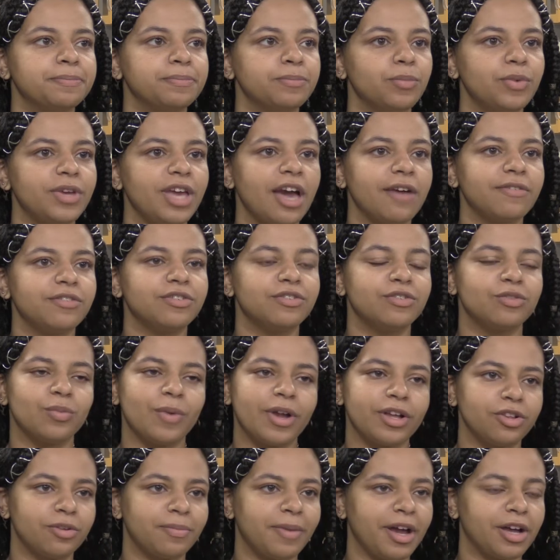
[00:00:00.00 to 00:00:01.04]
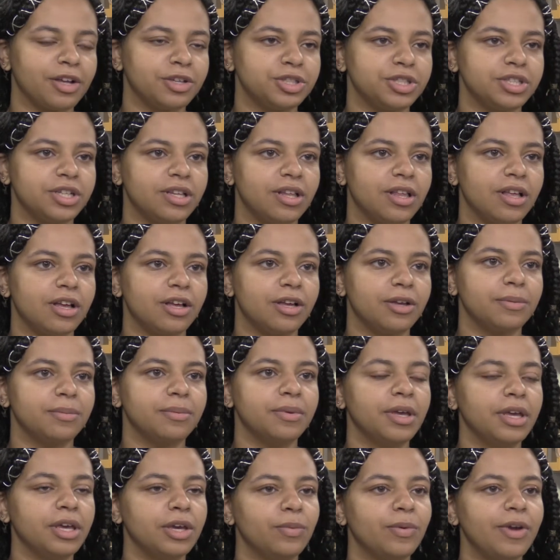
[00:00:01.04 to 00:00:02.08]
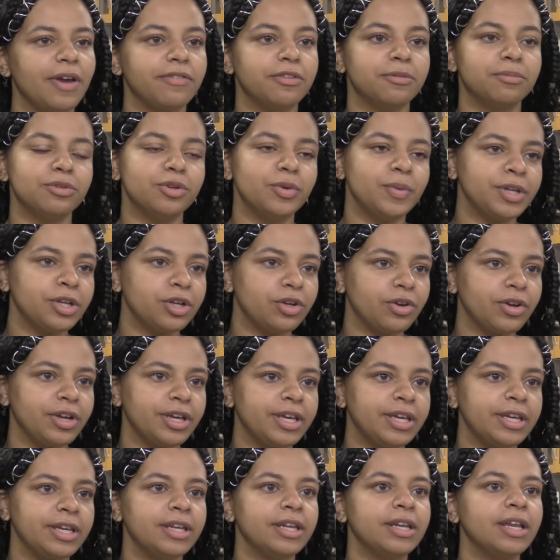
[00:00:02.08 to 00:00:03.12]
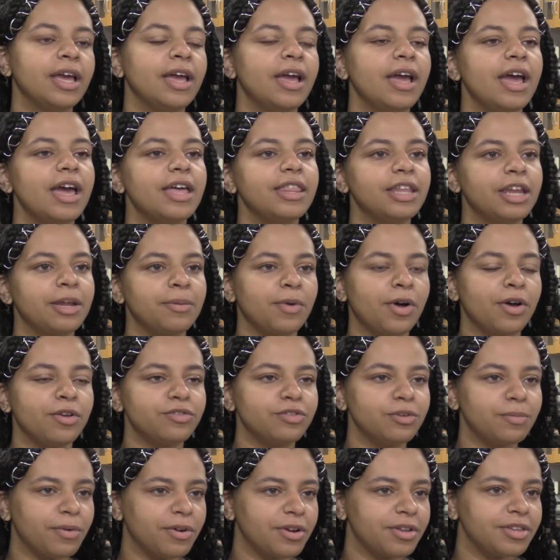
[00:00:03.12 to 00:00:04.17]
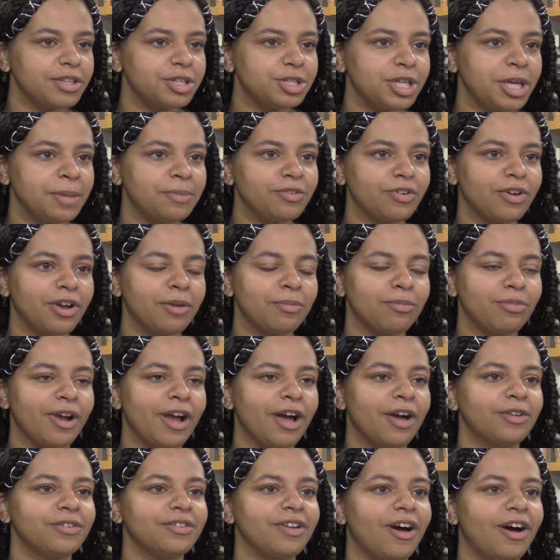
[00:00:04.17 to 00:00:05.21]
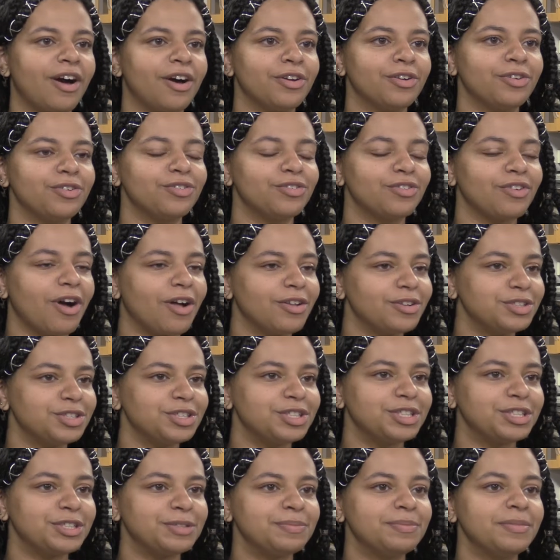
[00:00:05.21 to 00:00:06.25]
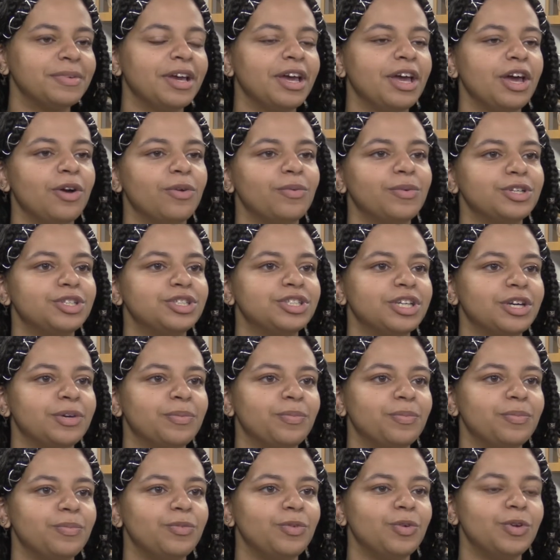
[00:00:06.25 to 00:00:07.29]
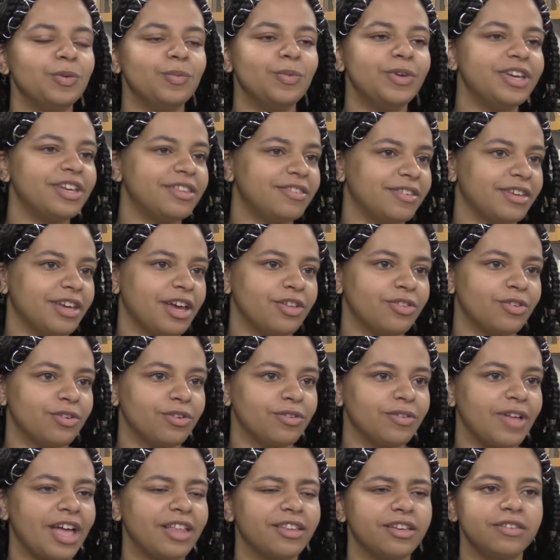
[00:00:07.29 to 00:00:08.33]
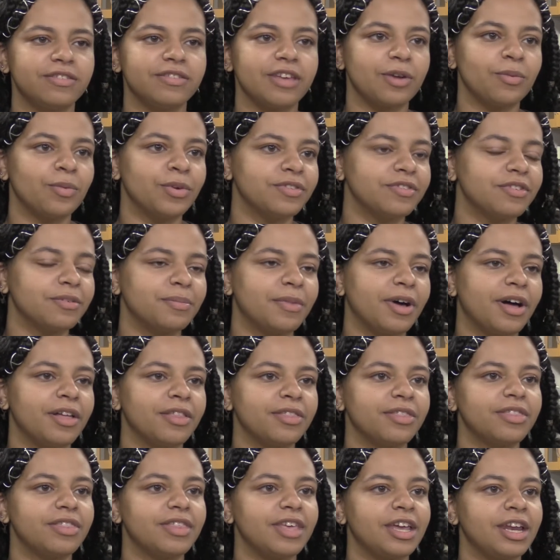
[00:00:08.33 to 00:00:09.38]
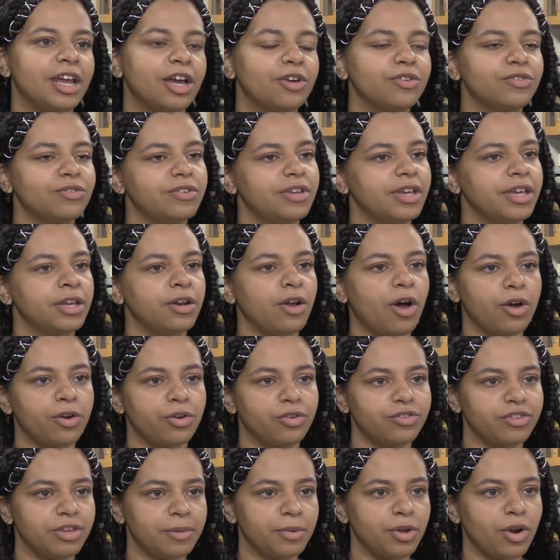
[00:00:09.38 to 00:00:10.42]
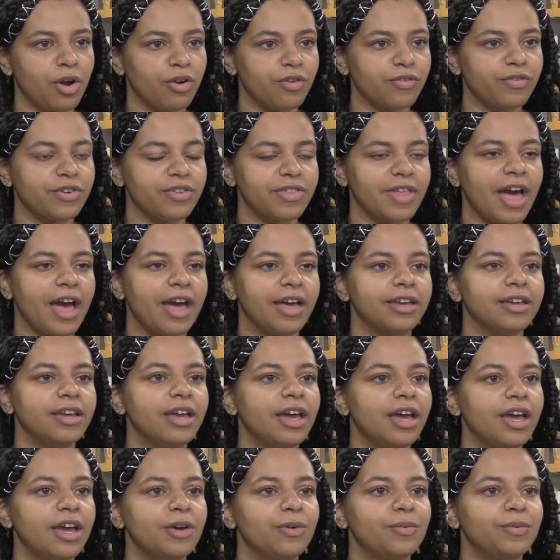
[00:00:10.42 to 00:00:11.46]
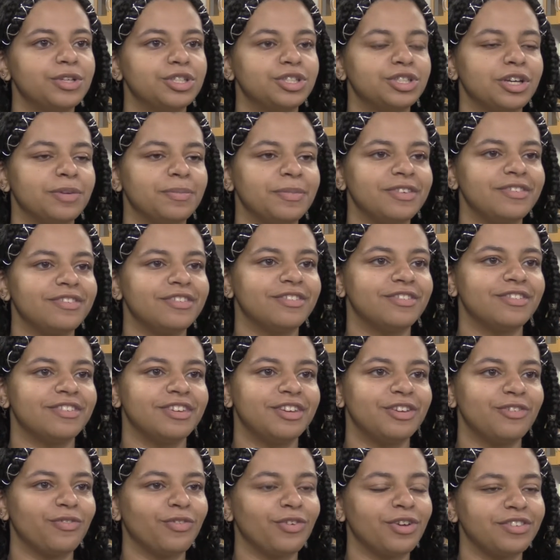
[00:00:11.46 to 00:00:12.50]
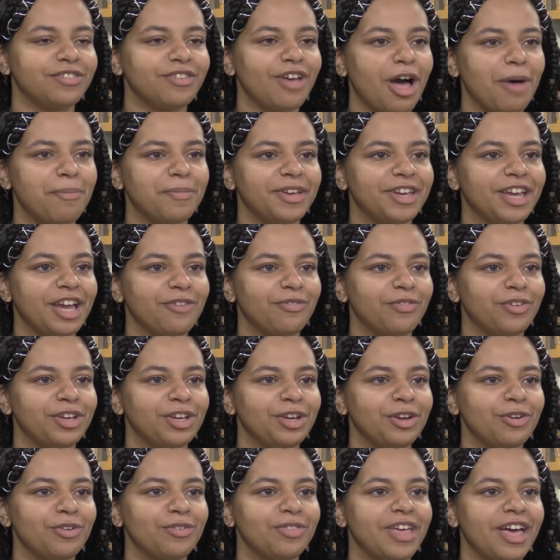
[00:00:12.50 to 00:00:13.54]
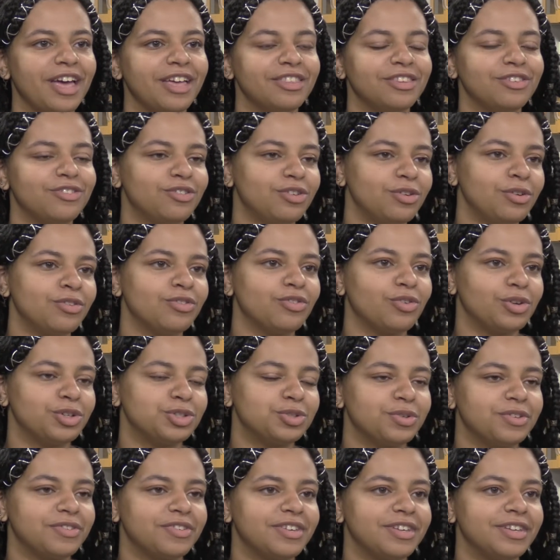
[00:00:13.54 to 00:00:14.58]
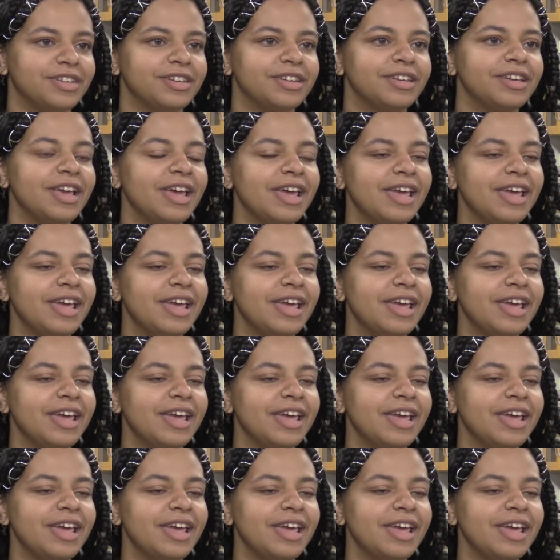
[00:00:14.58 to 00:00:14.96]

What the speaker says: we have just the regular biology club, we have the Blue and Green, and then I'm also part of the James Graham Brown Honors Scholarship, which we get together at least like once a month, and I also take an honor seminar for that, which is just a different topic every year that the students are interested.